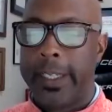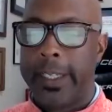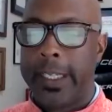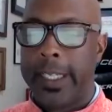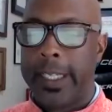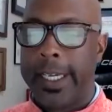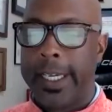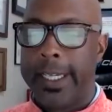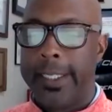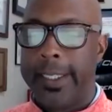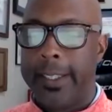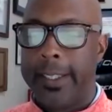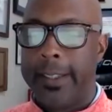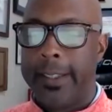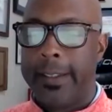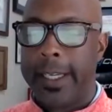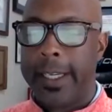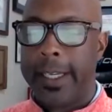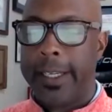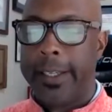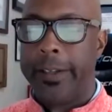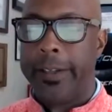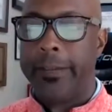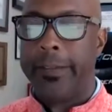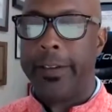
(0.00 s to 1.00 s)
enlightening.
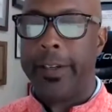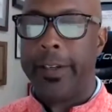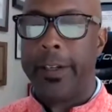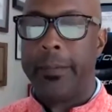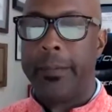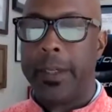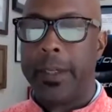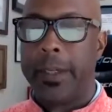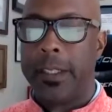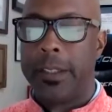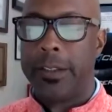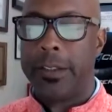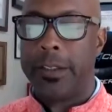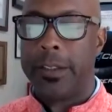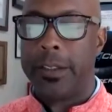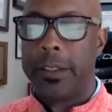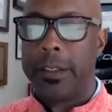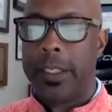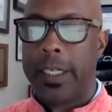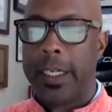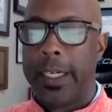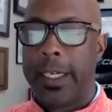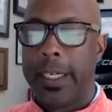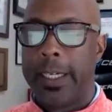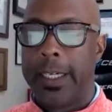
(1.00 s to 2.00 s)
Thank you very much,
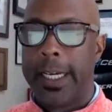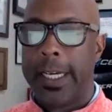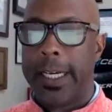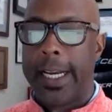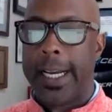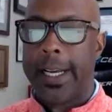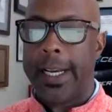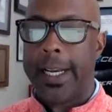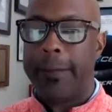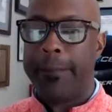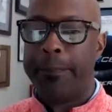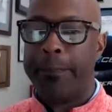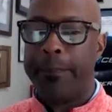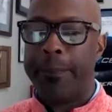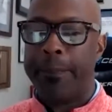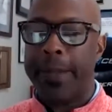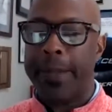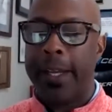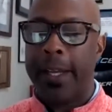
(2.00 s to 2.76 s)
uh, Adam.